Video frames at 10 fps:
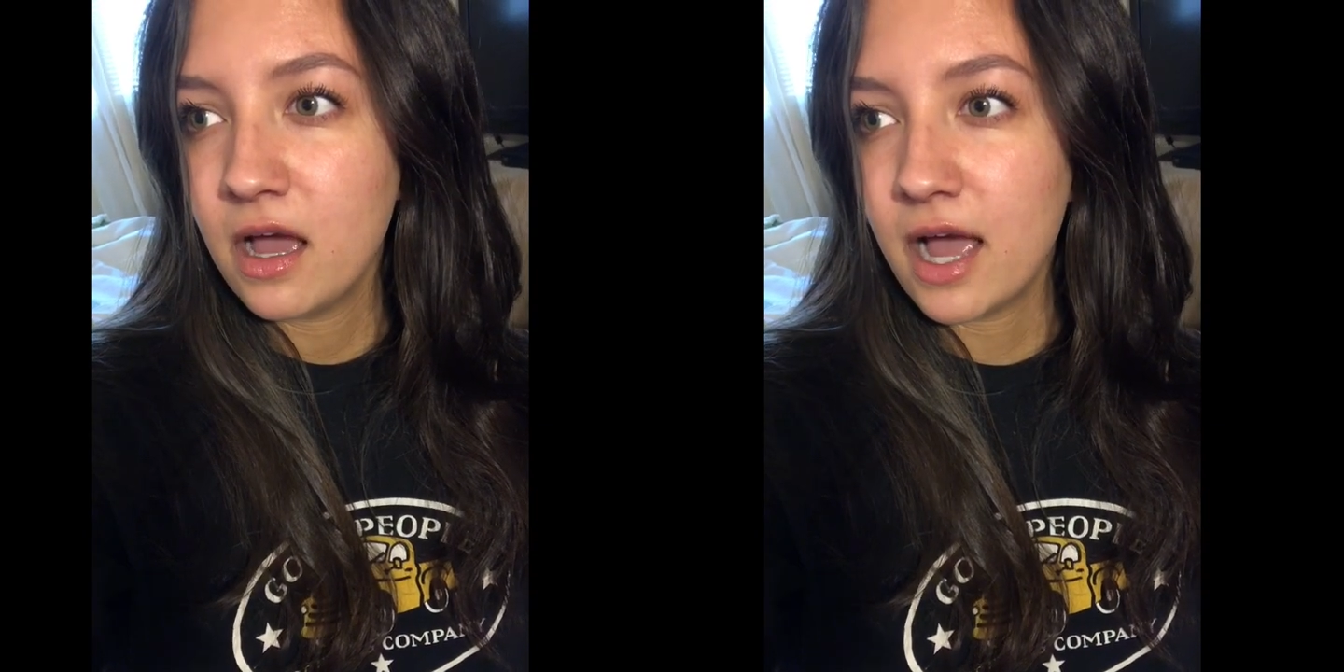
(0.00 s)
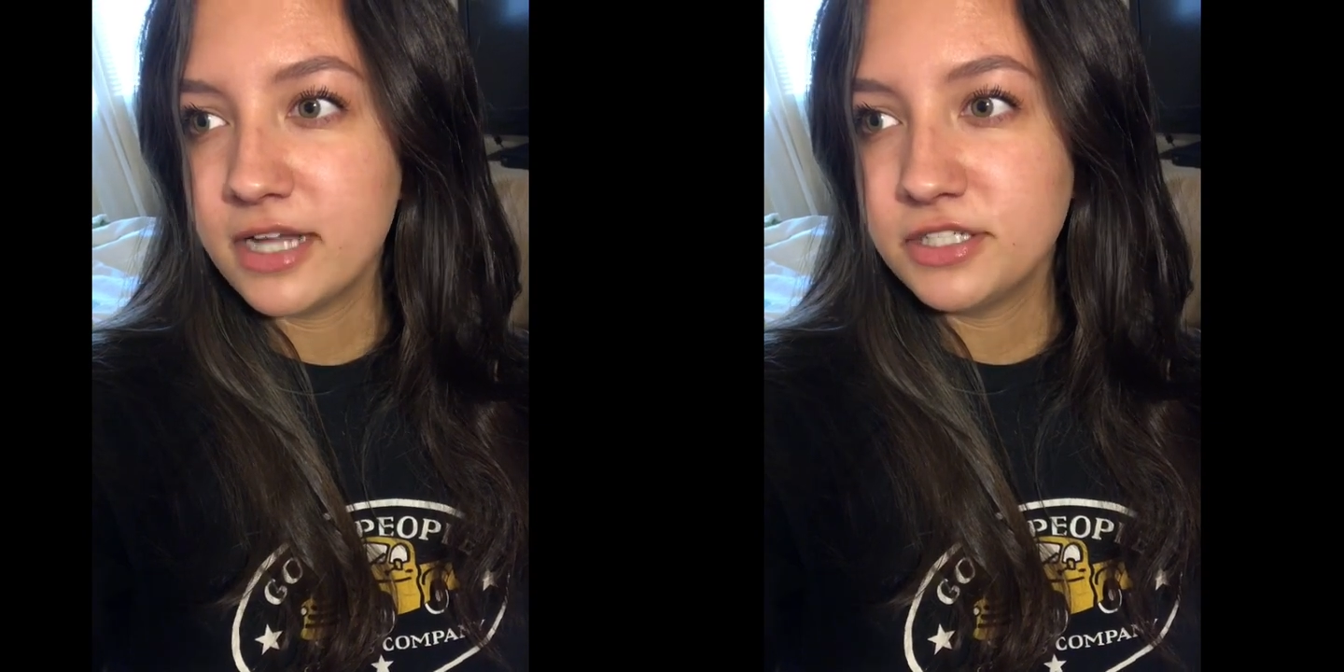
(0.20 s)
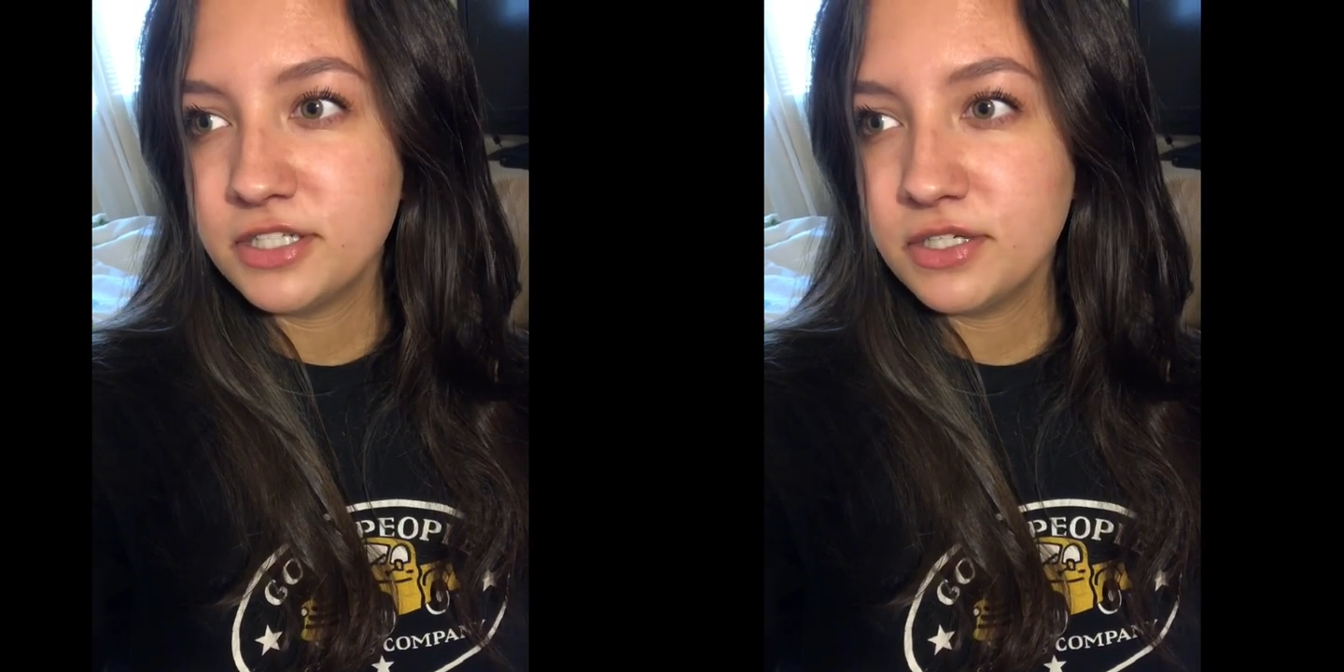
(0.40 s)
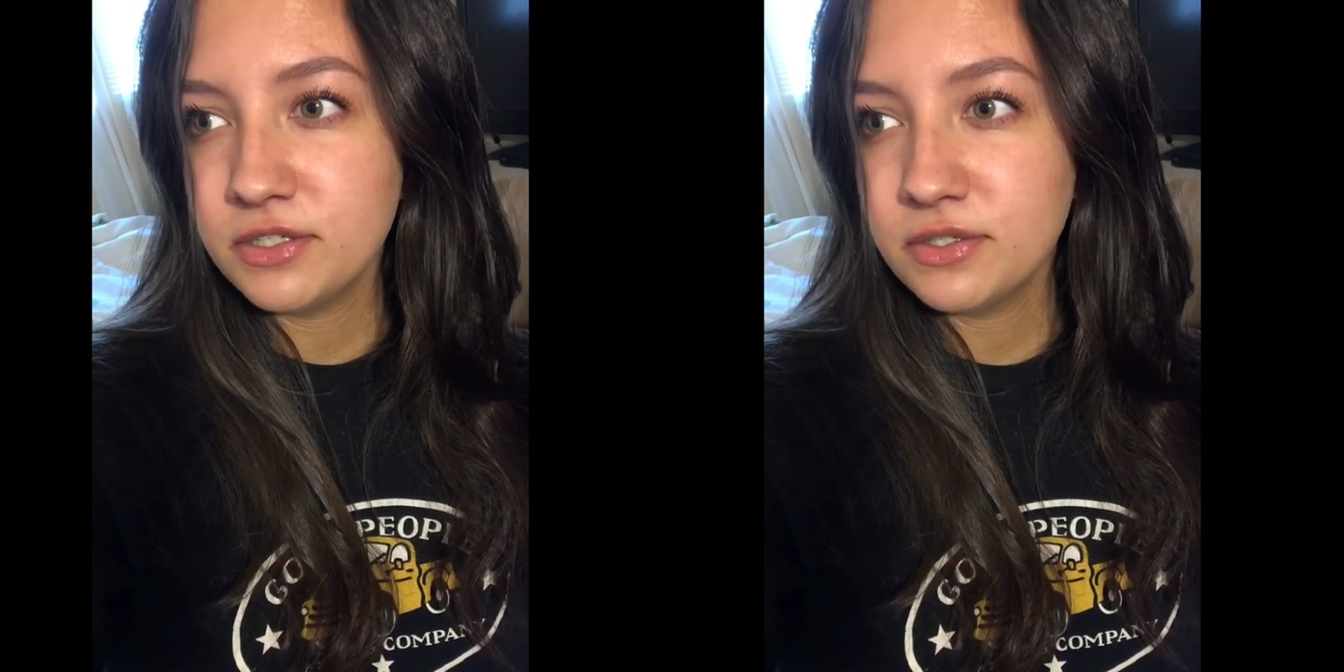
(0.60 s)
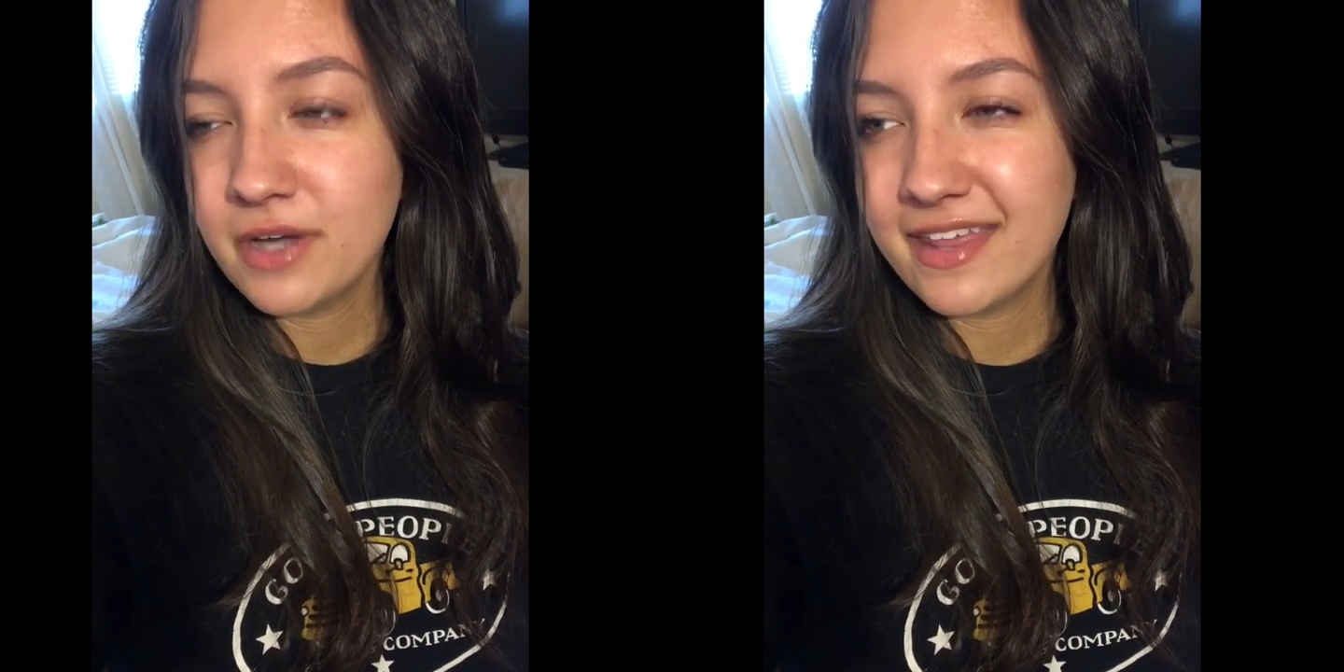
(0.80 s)
I
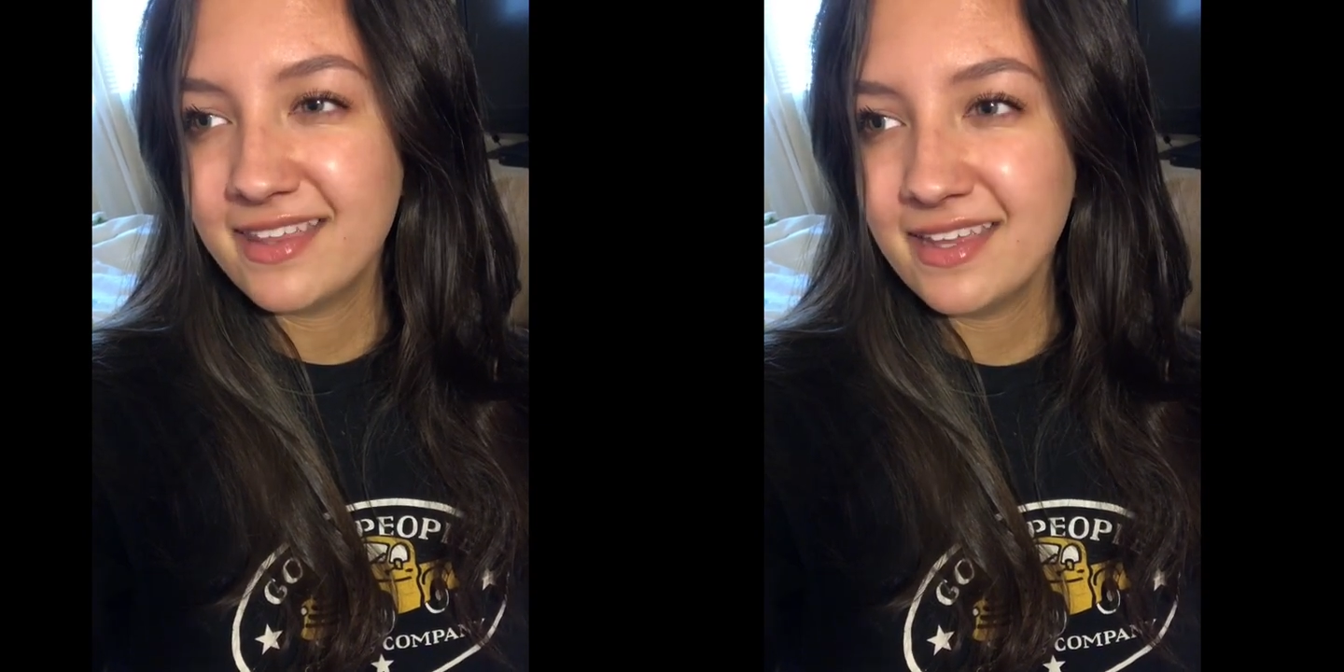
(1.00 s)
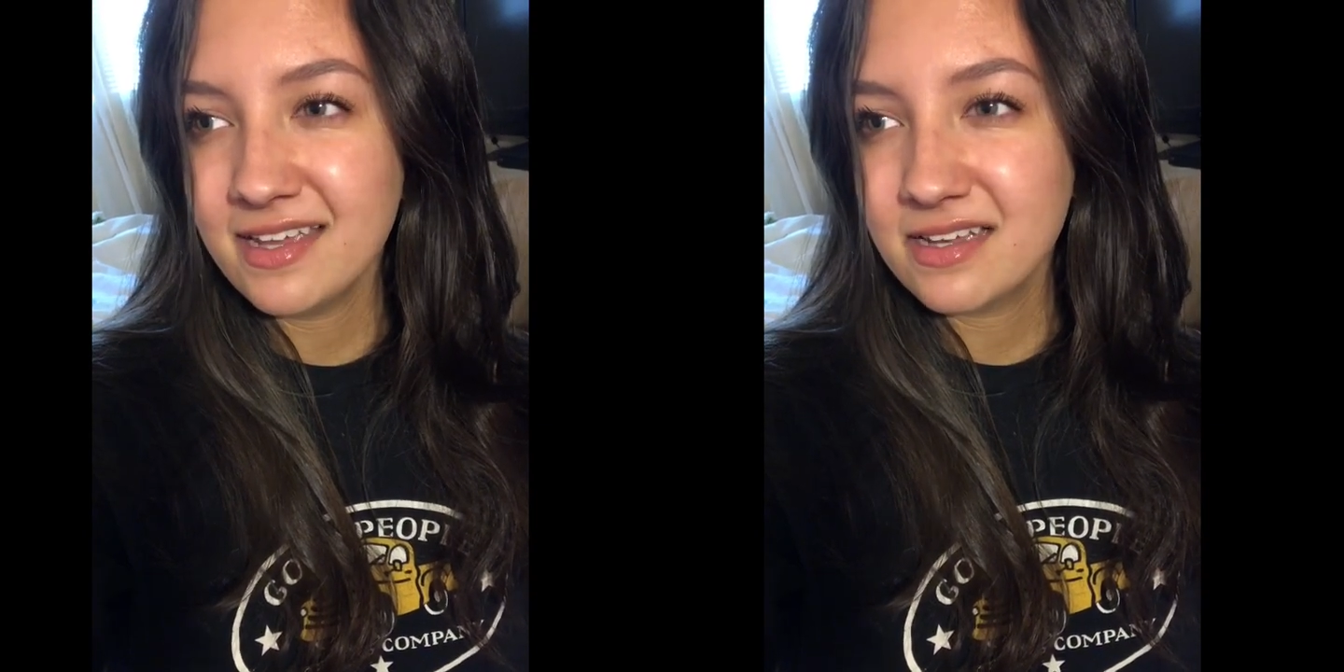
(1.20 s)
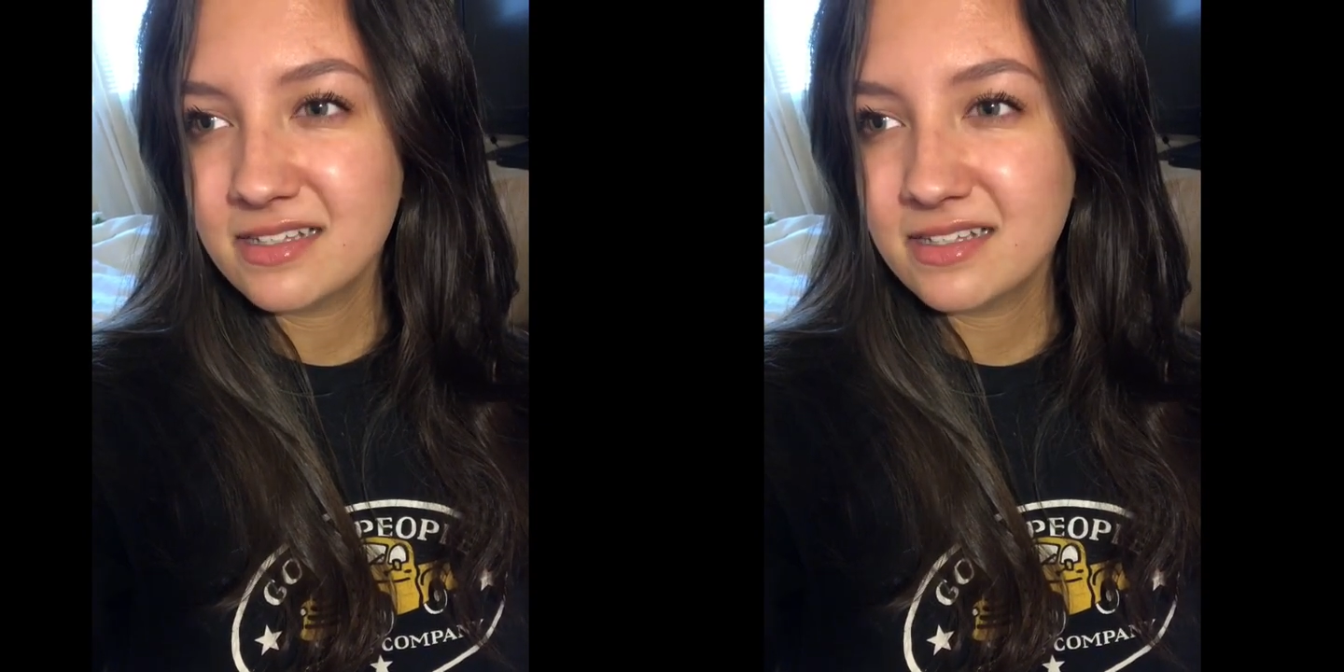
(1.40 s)
think